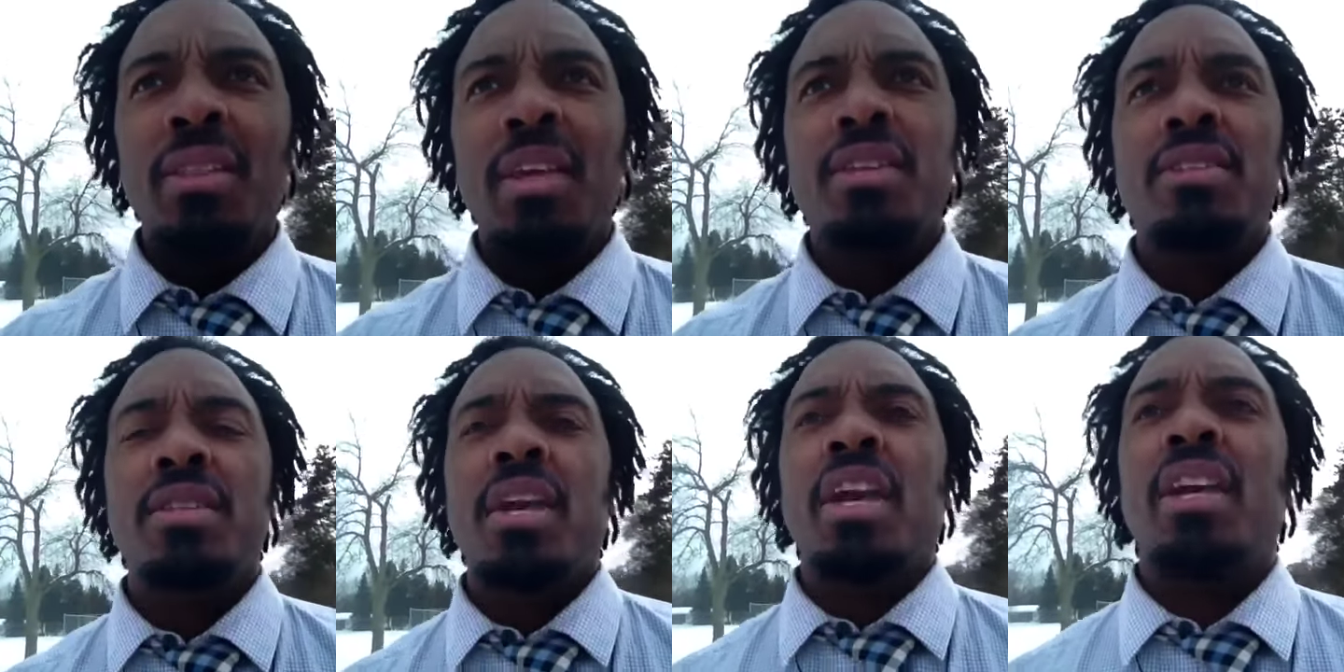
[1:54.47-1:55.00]
these
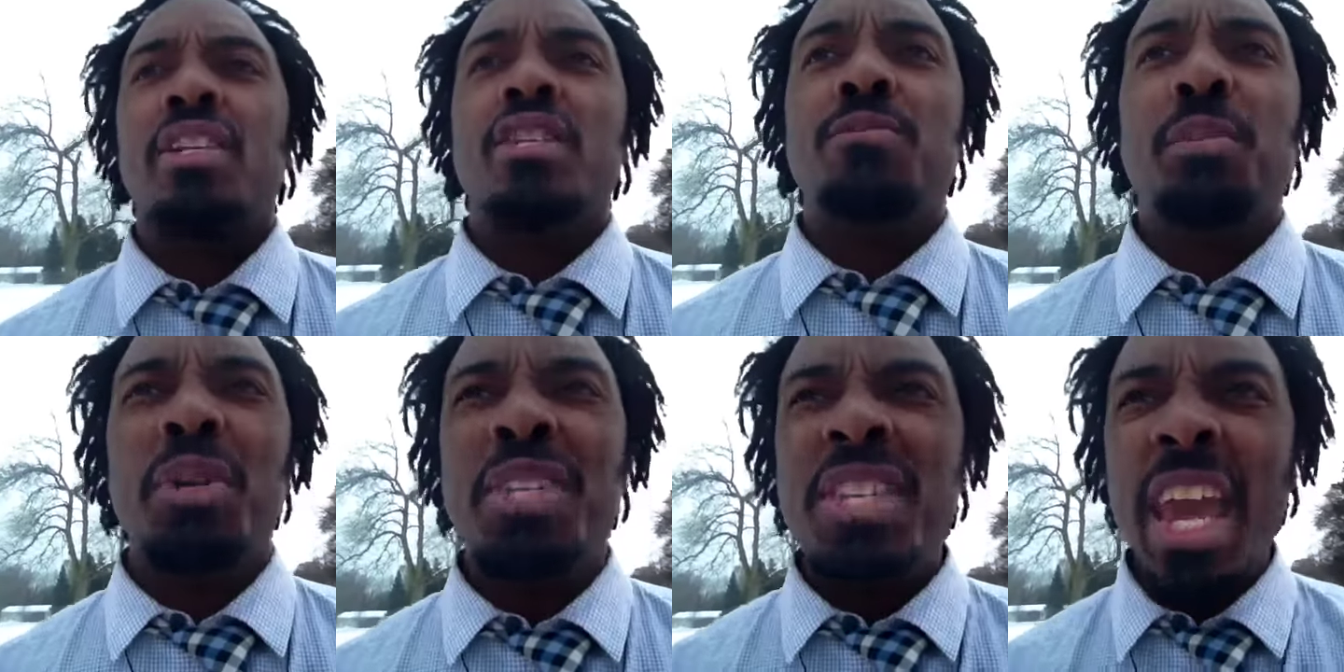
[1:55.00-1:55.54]
things
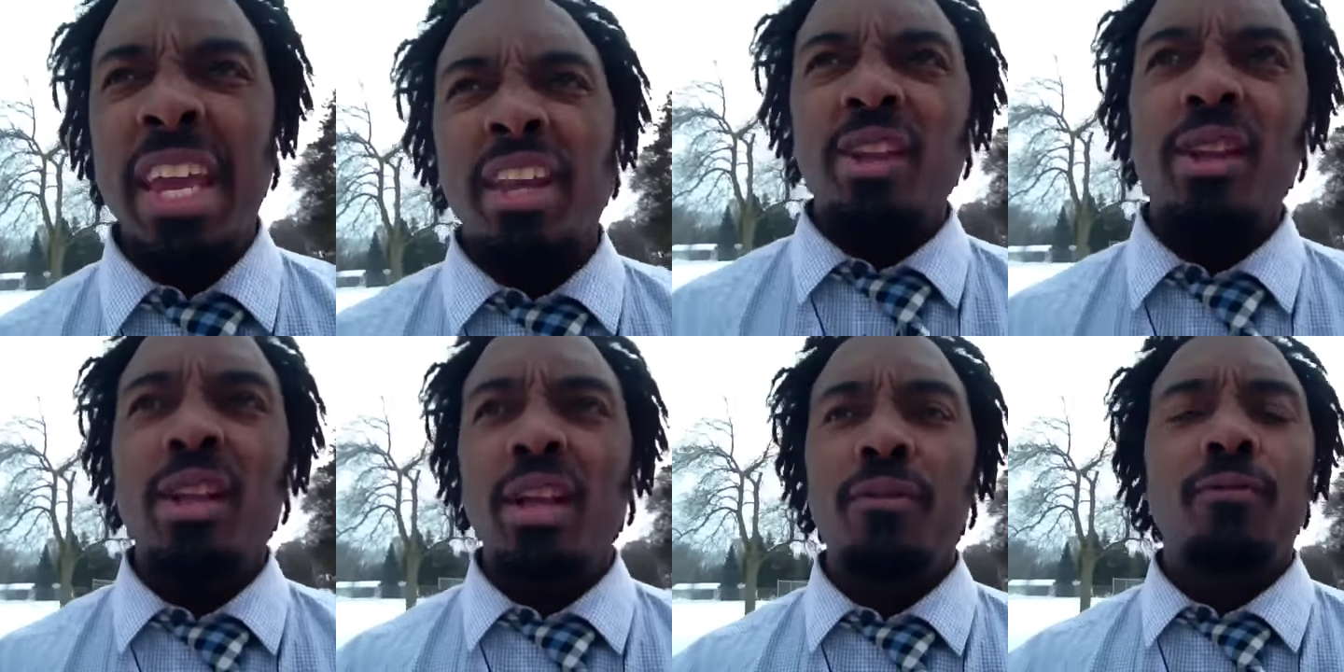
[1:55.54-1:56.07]

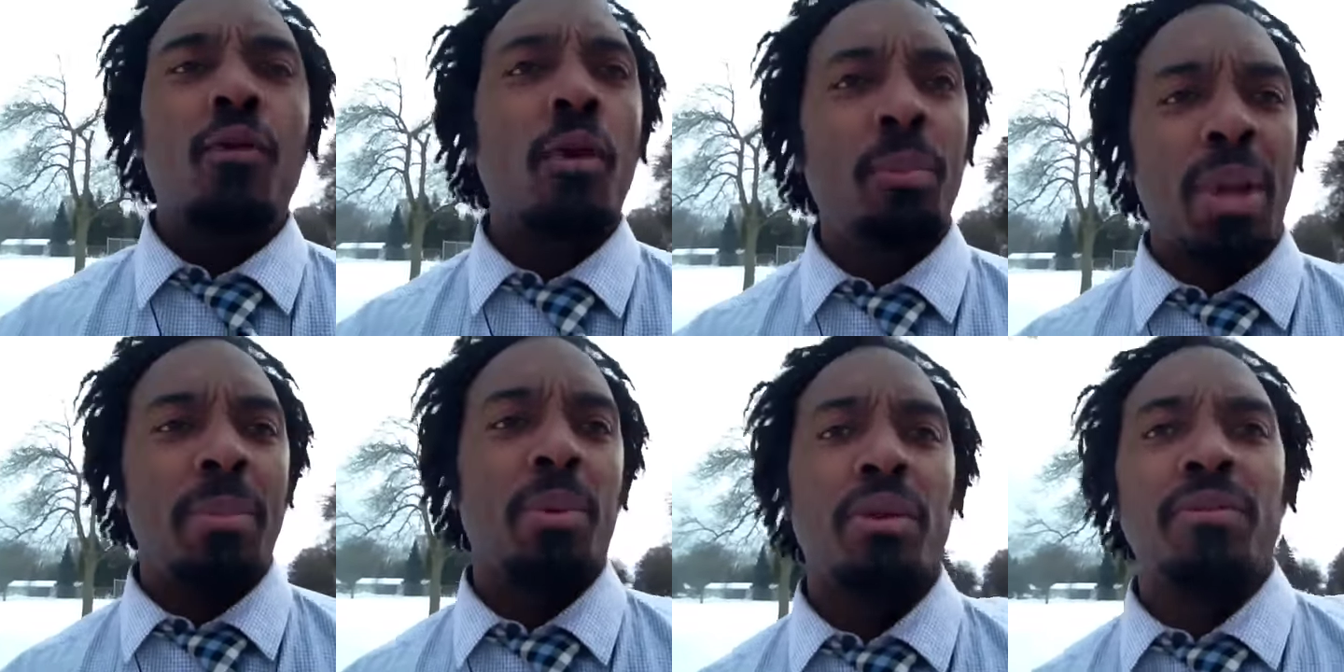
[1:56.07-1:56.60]
particularly for
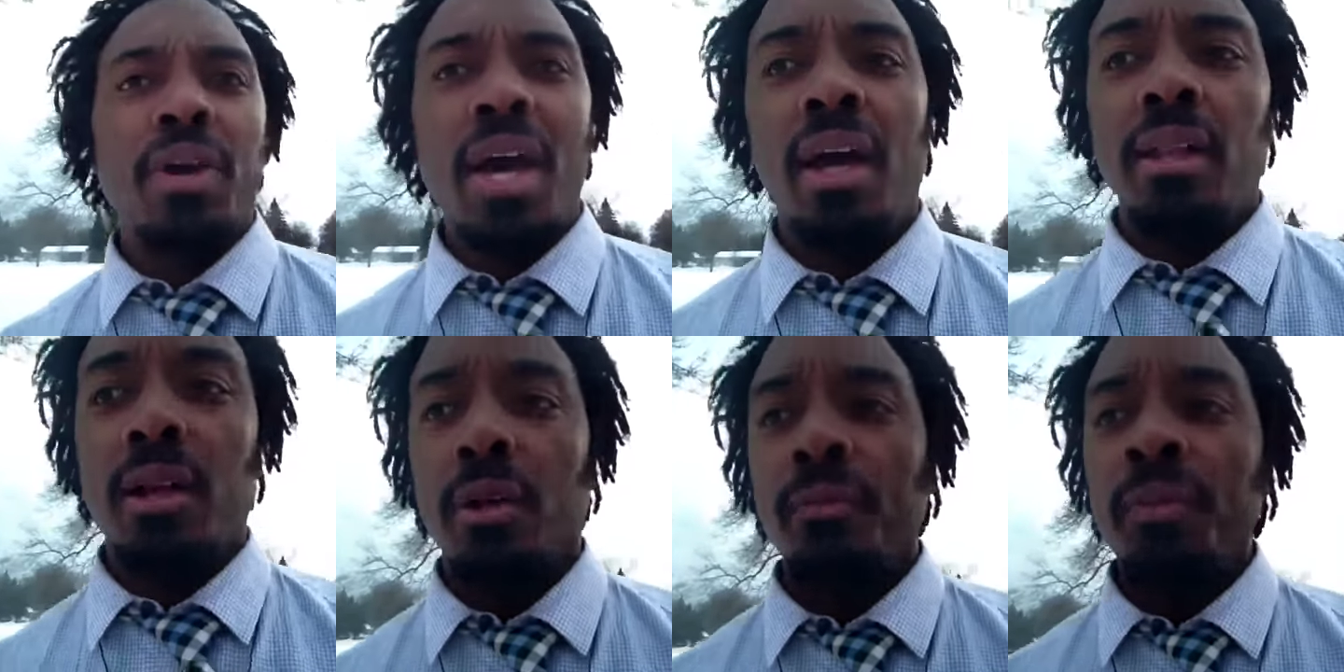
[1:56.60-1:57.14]
people of
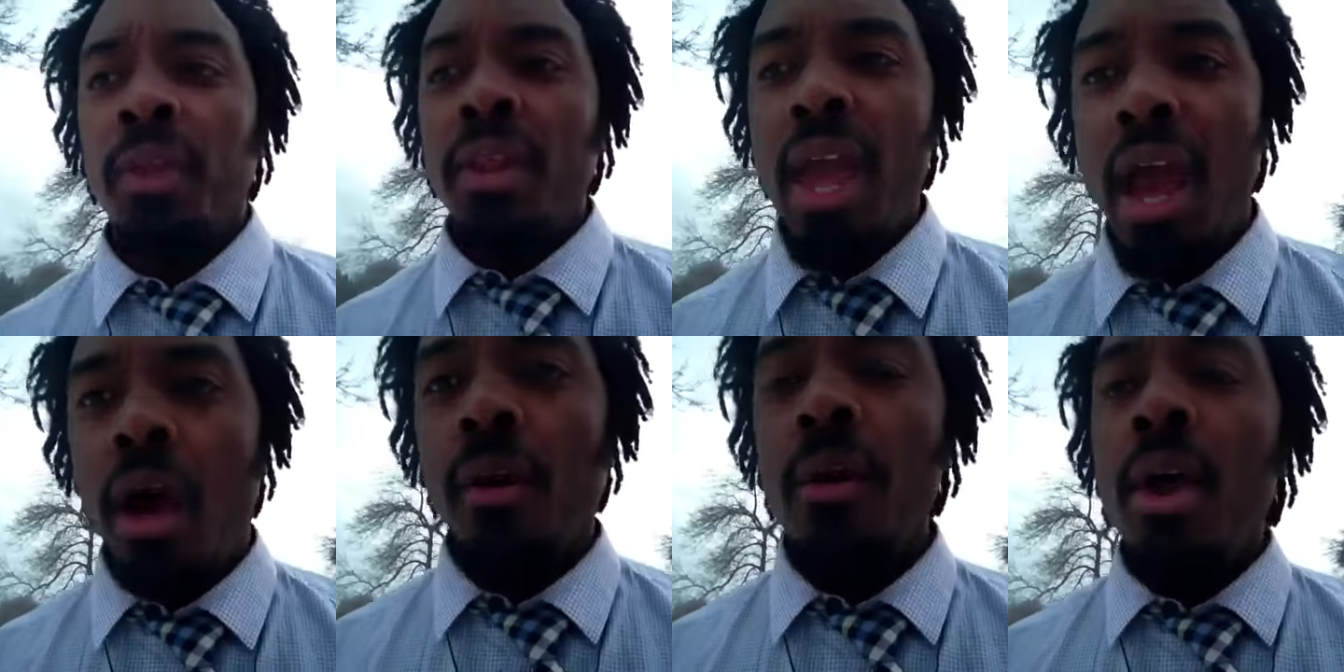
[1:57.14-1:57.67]
color.
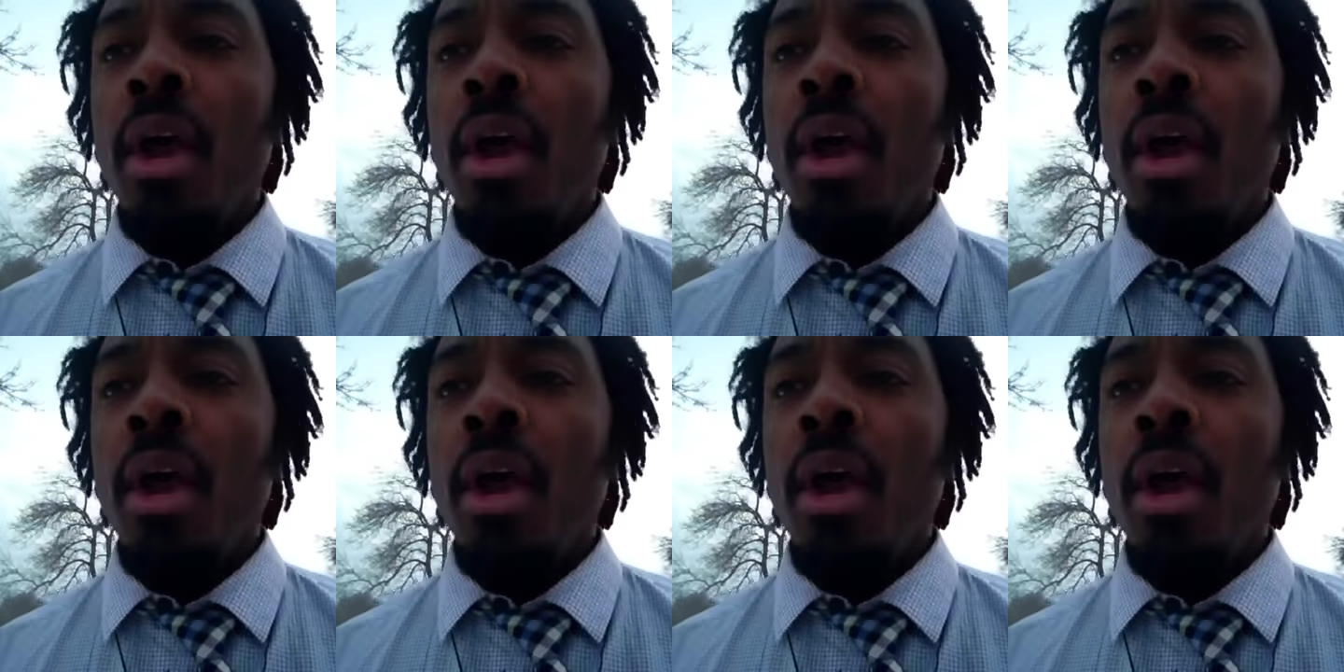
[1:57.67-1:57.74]
Now,